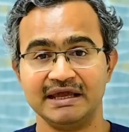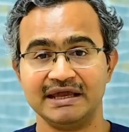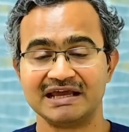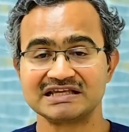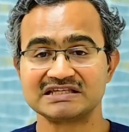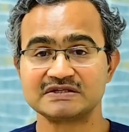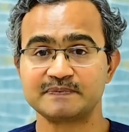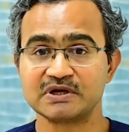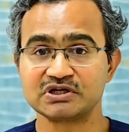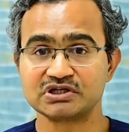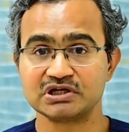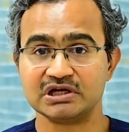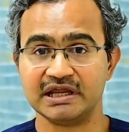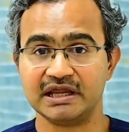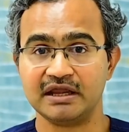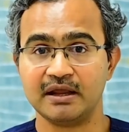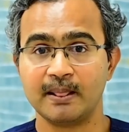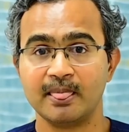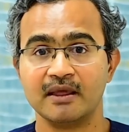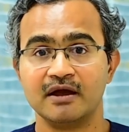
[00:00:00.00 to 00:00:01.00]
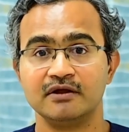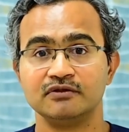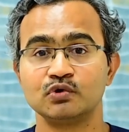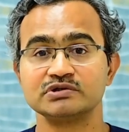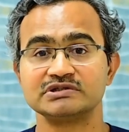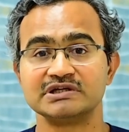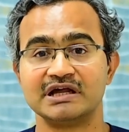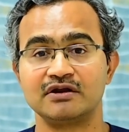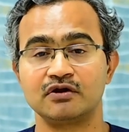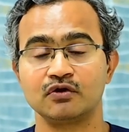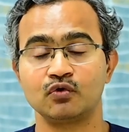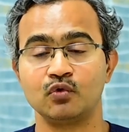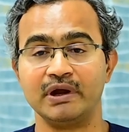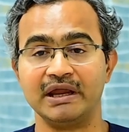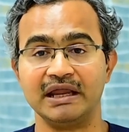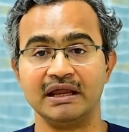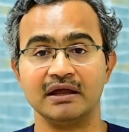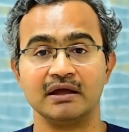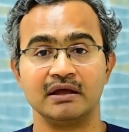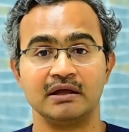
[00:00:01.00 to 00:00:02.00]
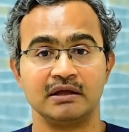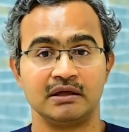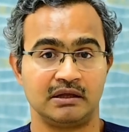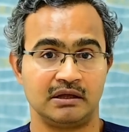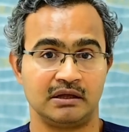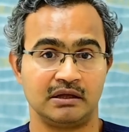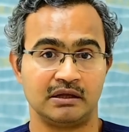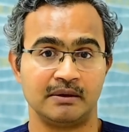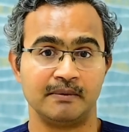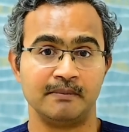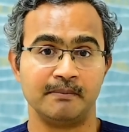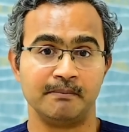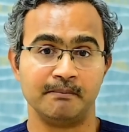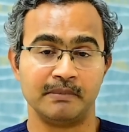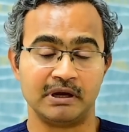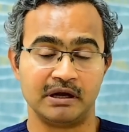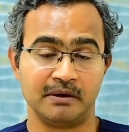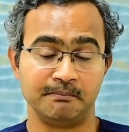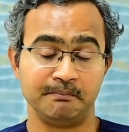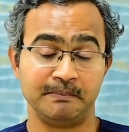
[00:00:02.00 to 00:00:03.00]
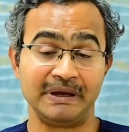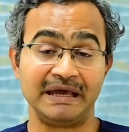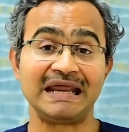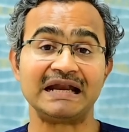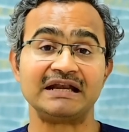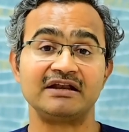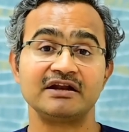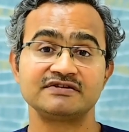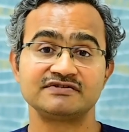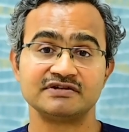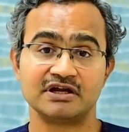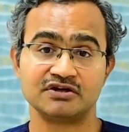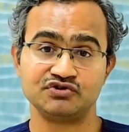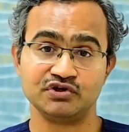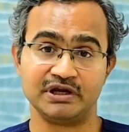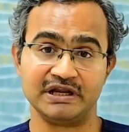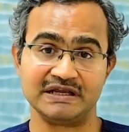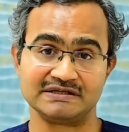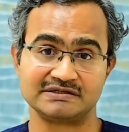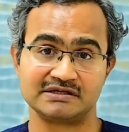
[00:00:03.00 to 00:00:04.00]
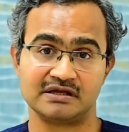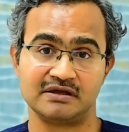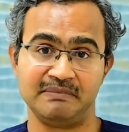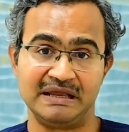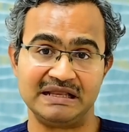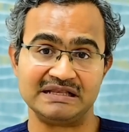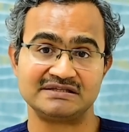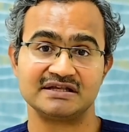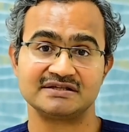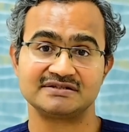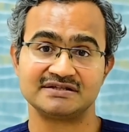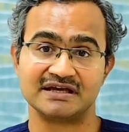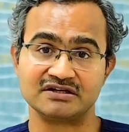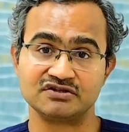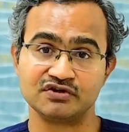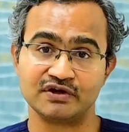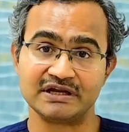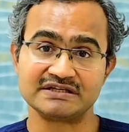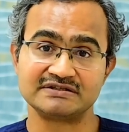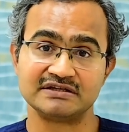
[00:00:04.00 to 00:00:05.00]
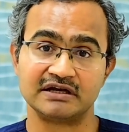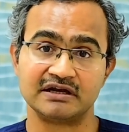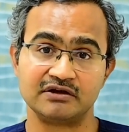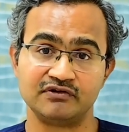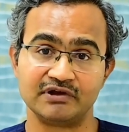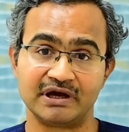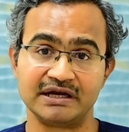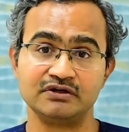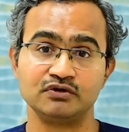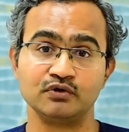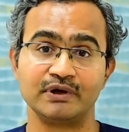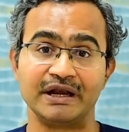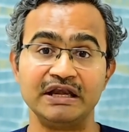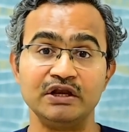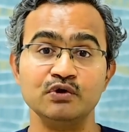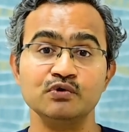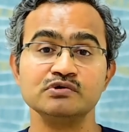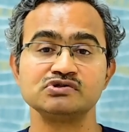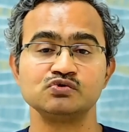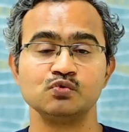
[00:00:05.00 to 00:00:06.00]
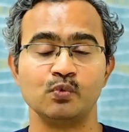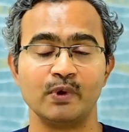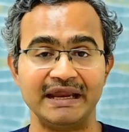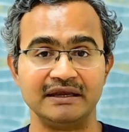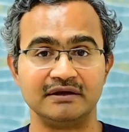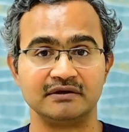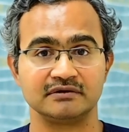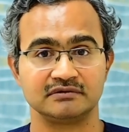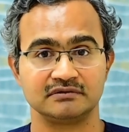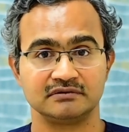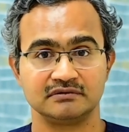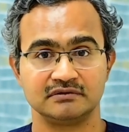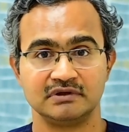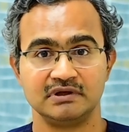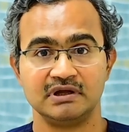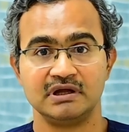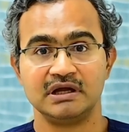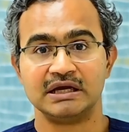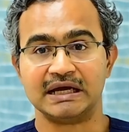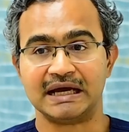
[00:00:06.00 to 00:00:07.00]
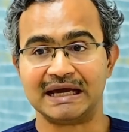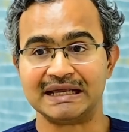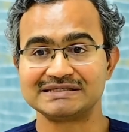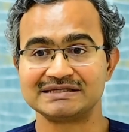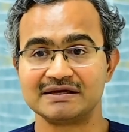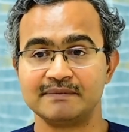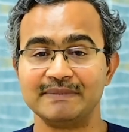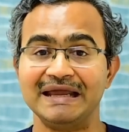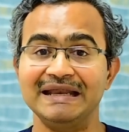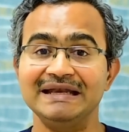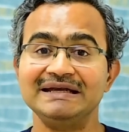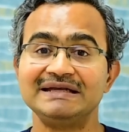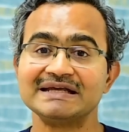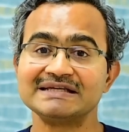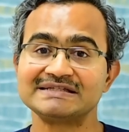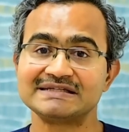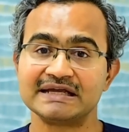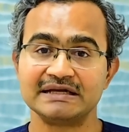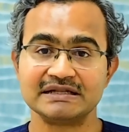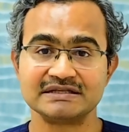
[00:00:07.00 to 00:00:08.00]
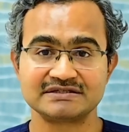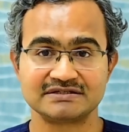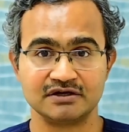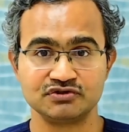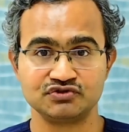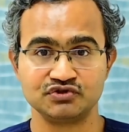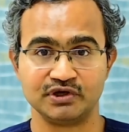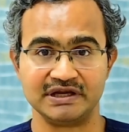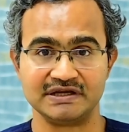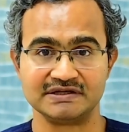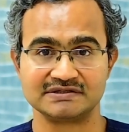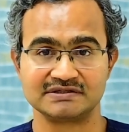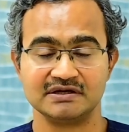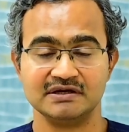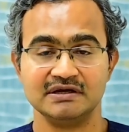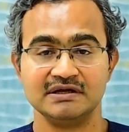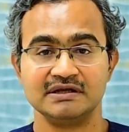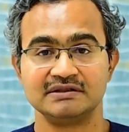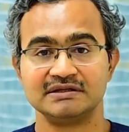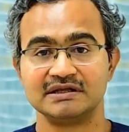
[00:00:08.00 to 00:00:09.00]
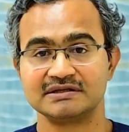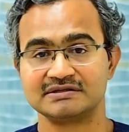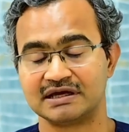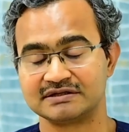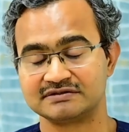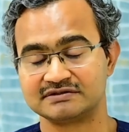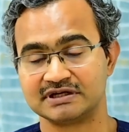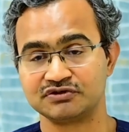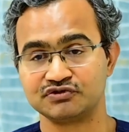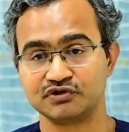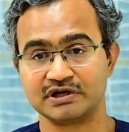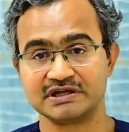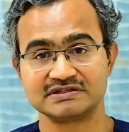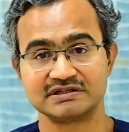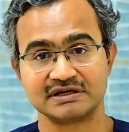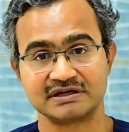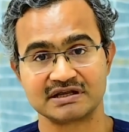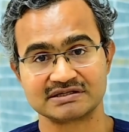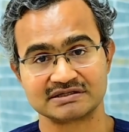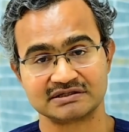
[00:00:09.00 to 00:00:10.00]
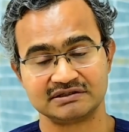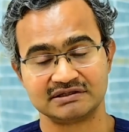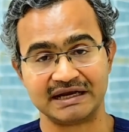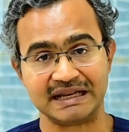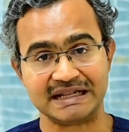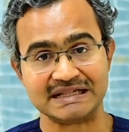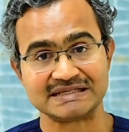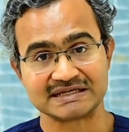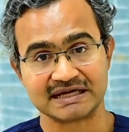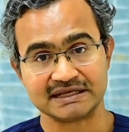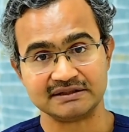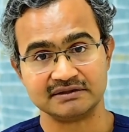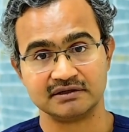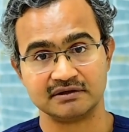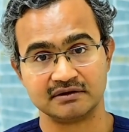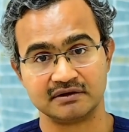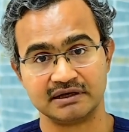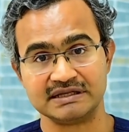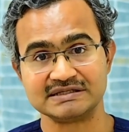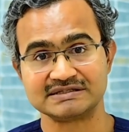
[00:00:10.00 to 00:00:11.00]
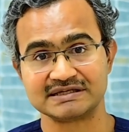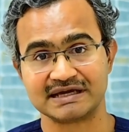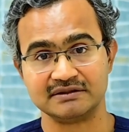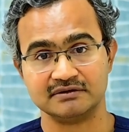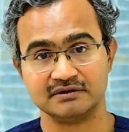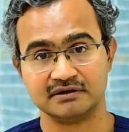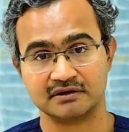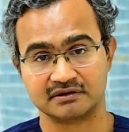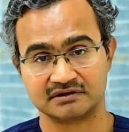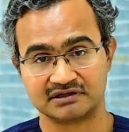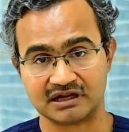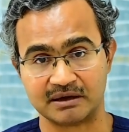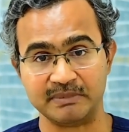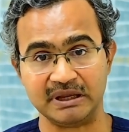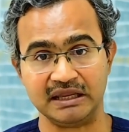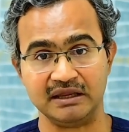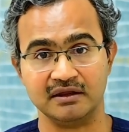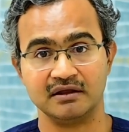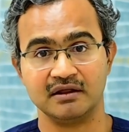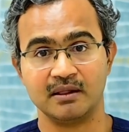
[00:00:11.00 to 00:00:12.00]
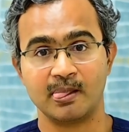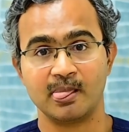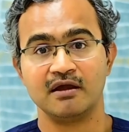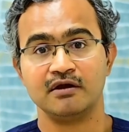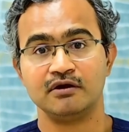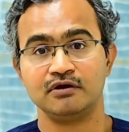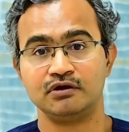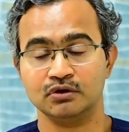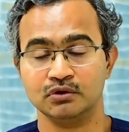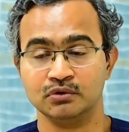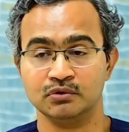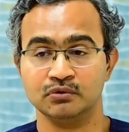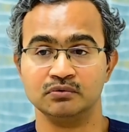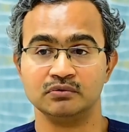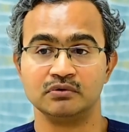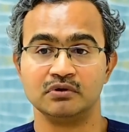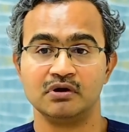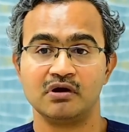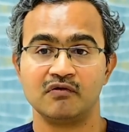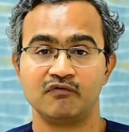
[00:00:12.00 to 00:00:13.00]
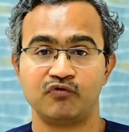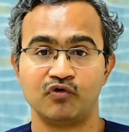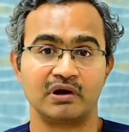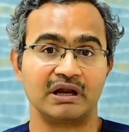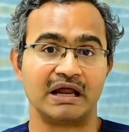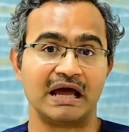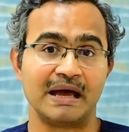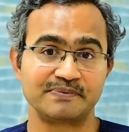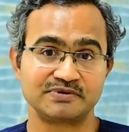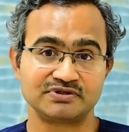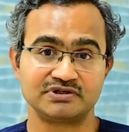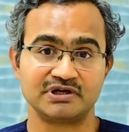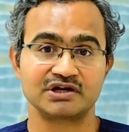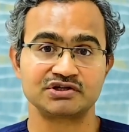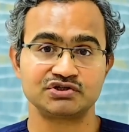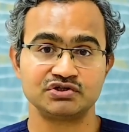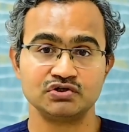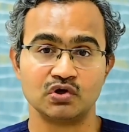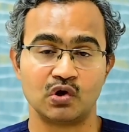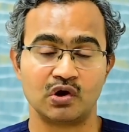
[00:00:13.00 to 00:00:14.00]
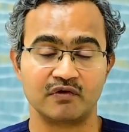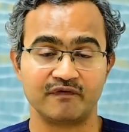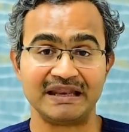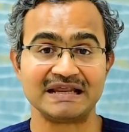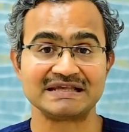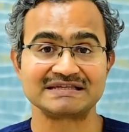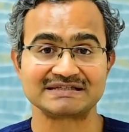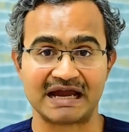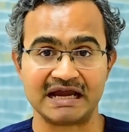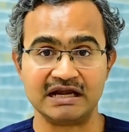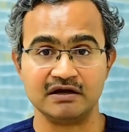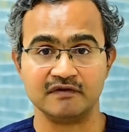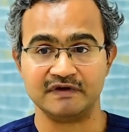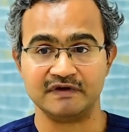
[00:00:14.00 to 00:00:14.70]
especially those undergoing bariatric surgeries, means the surgeries that are done to reduce weight, and some intestinal surgeries, the surgeries that are done inside their tummy for obstruction or various kind of